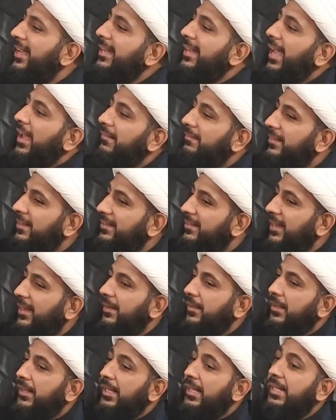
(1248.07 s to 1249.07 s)
in
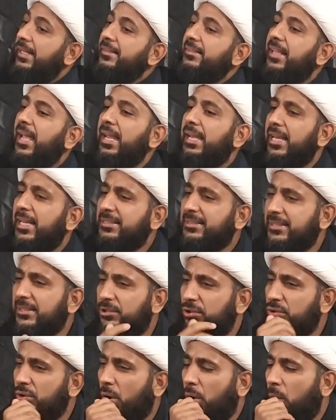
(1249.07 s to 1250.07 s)
everything. They
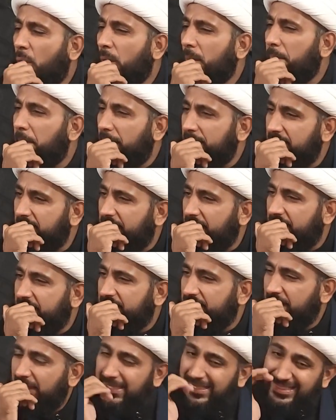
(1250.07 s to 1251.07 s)
listened to the whole
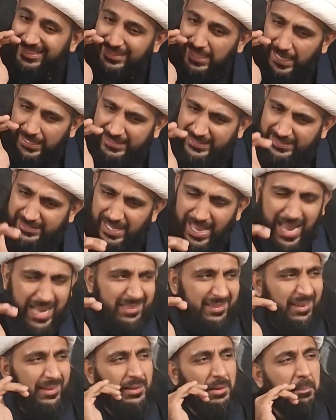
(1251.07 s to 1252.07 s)
majlis. They
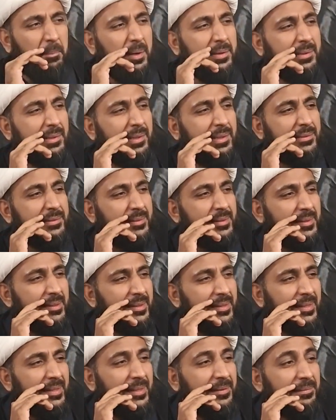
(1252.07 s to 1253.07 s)
sat in the majlis.
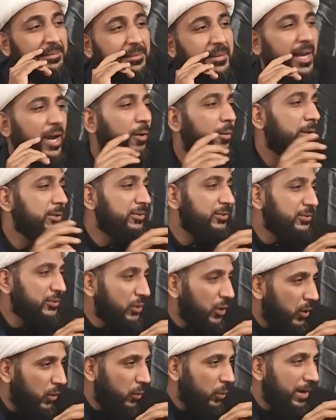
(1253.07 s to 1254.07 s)
There was
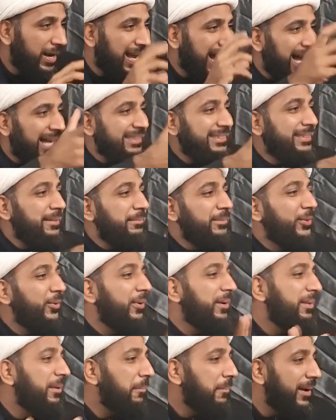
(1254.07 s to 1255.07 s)
no gossip
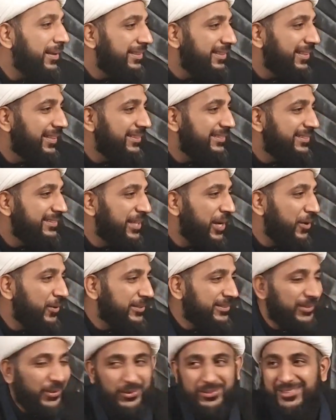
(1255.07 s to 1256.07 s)
during the majlis. There
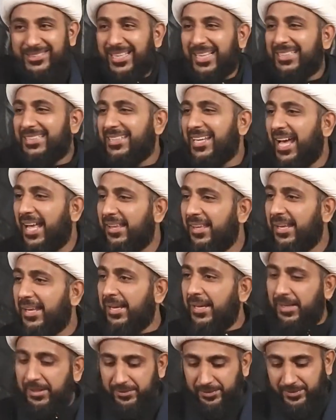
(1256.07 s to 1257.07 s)
was no chit chat.
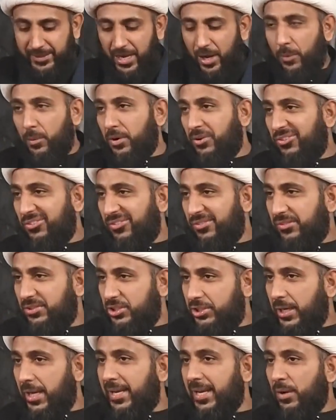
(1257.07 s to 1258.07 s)
They were
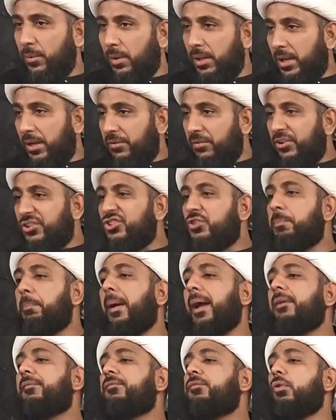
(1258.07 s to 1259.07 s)
sitting with a
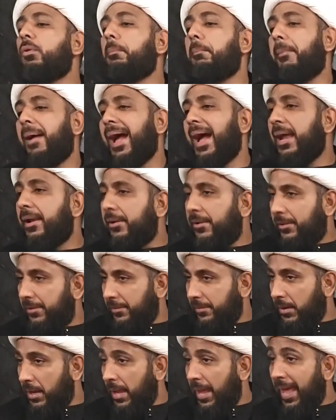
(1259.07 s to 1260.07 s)
respectful
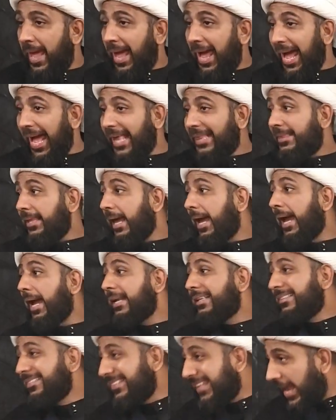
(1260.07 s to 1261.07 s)
manner. At the
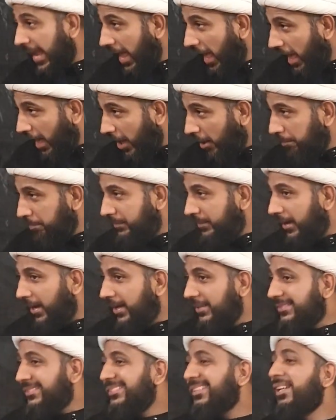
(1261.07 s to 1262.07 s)
end, they helped
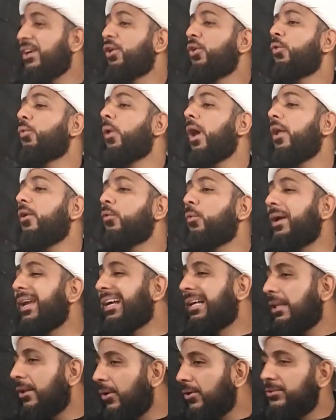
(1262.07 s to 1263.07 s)
us when
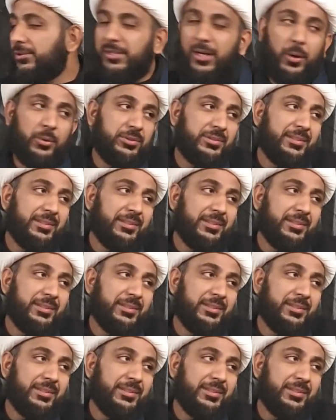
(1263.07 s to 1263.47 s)
we closed the